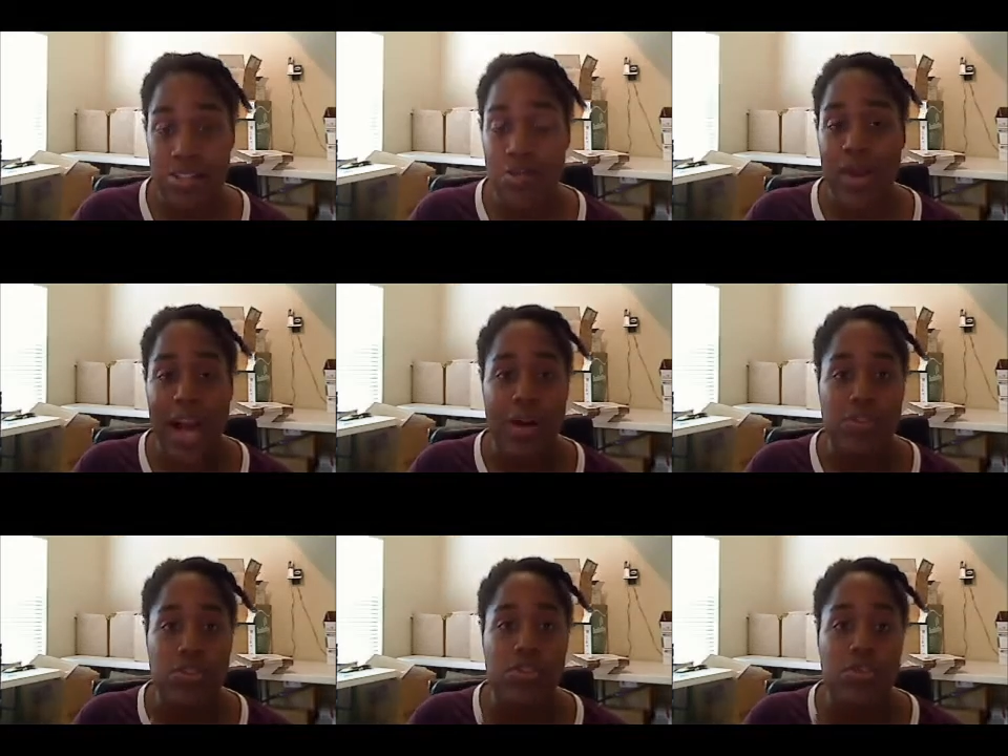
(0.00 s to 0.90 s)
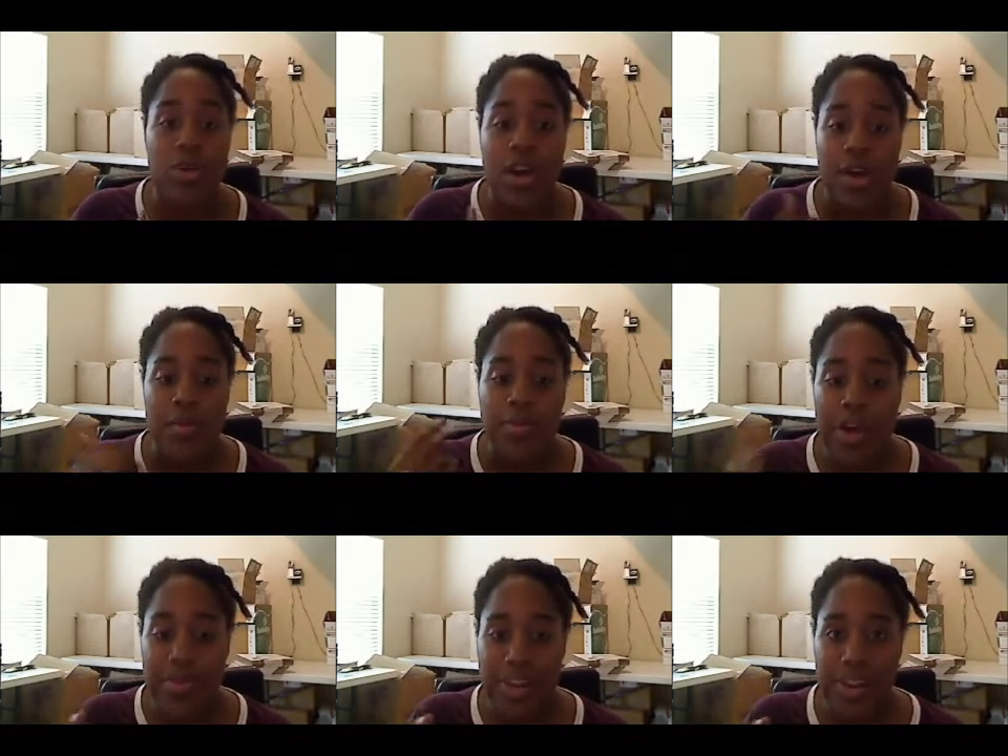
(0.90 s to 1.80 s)
to how to
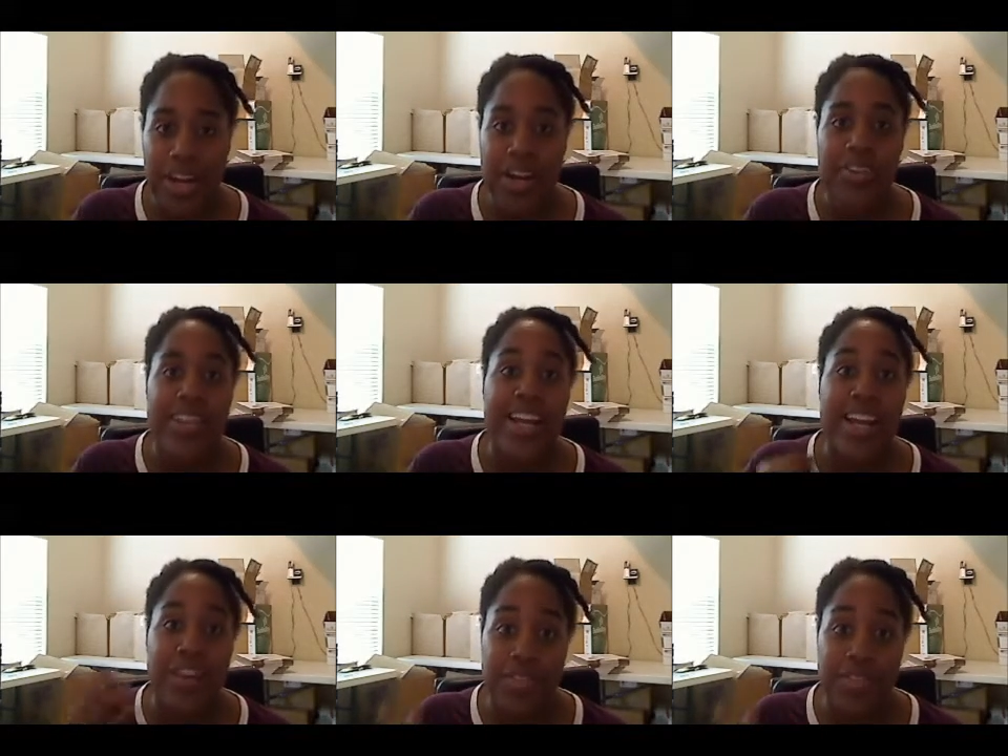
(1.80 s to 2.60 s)
prep their hair take care of